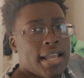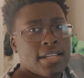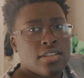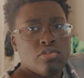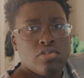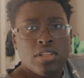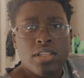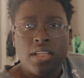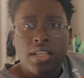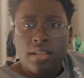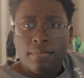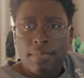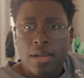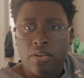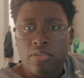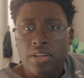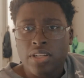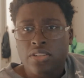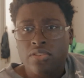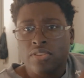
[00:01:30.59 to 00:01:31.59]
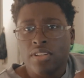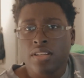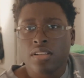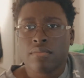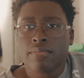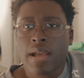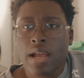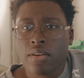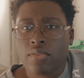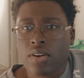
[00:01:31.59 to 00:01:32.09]
you can see, my green screen in
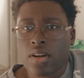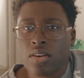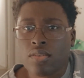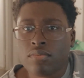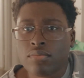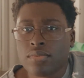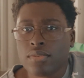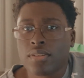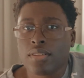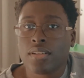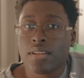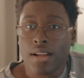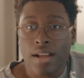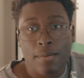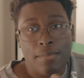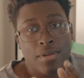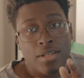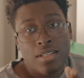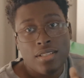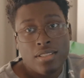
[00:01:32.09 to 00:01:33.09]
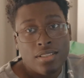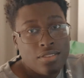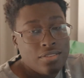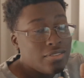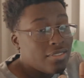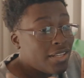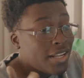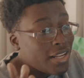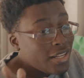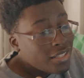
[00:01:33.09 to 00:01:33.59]
the background. I've been
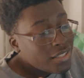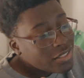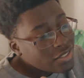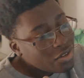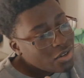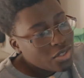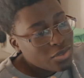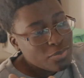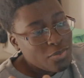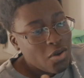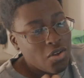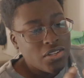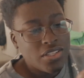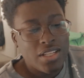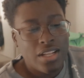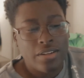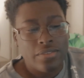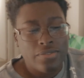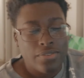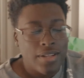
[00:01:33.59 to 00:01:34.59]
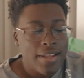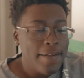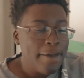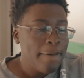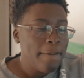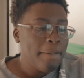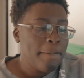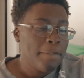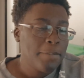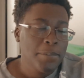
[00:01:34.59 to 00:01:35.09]
getting stuff, small stuff.
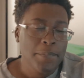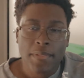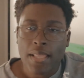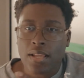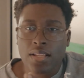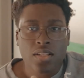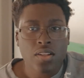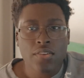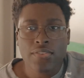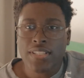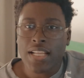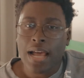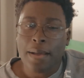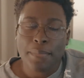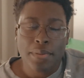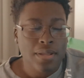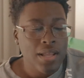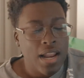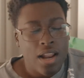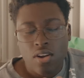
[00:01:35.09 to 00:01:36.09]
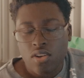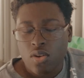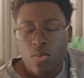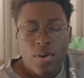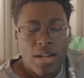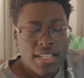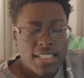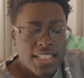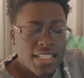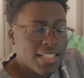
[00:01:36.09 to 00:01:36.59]
That was off topic. I don't know
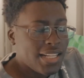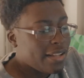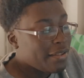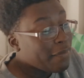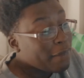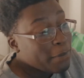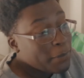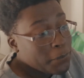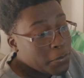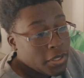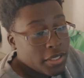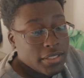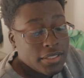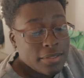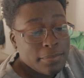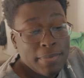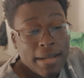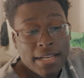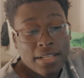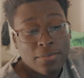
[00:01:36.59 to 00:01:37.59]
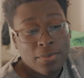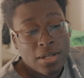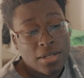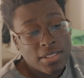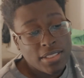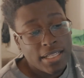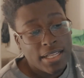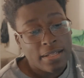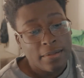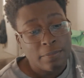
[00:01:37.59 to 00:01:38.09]
why I said that. But back to what I
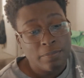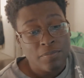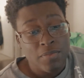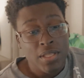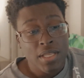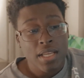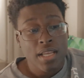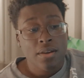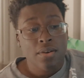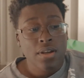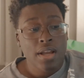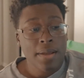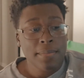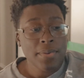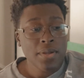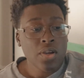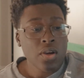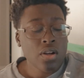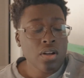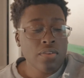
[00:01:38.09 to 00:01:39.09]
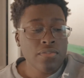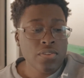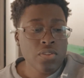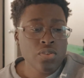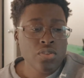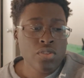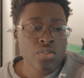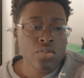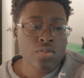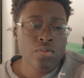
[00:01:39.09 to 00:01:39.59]
was saying. I've been going off
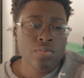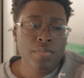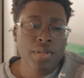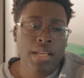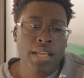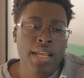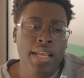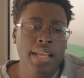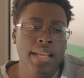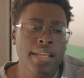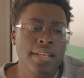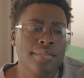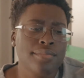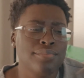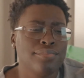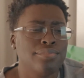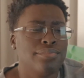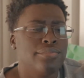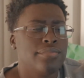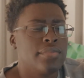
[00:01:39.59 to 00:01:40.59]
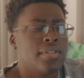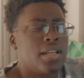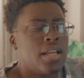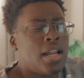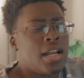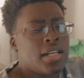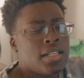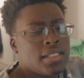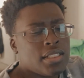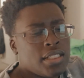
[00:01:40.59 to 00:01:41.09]
YouTube, and
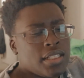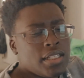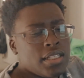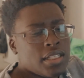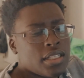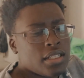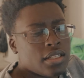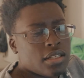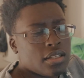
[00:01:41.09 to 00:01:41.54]
honestly,